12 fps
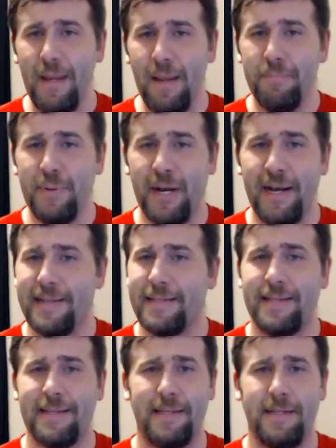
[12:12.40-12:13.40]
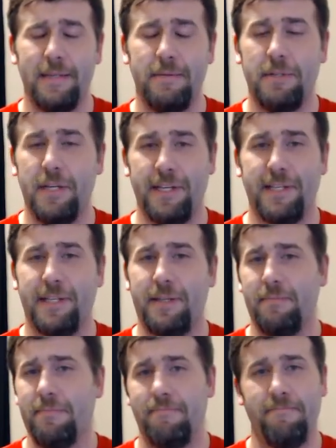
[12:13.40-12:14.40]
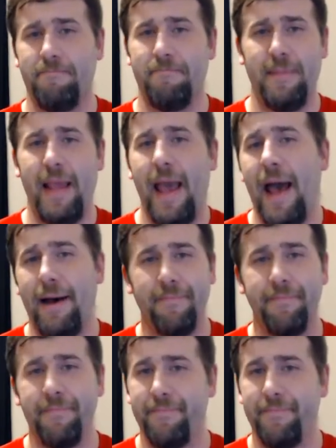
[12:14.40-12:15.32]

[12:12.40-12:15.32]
But just, yeah,